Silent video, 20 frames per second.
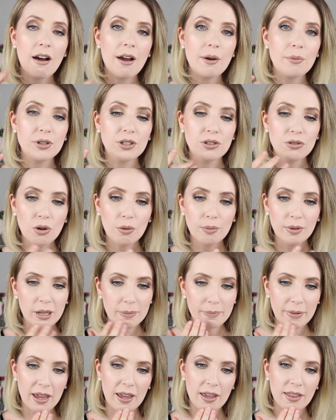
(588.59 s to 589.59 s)
I would
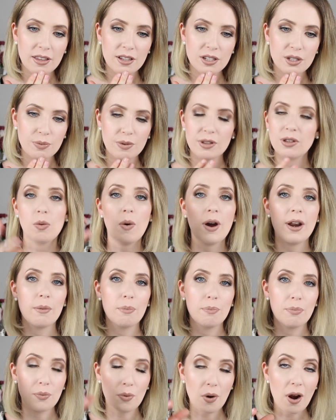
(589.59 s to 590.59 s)
normally pair this with quite
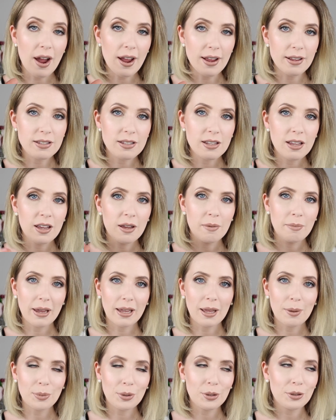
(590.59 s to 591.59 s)
a bright
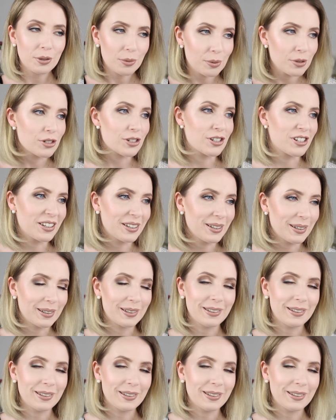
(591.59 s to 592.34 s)
makeup look, which,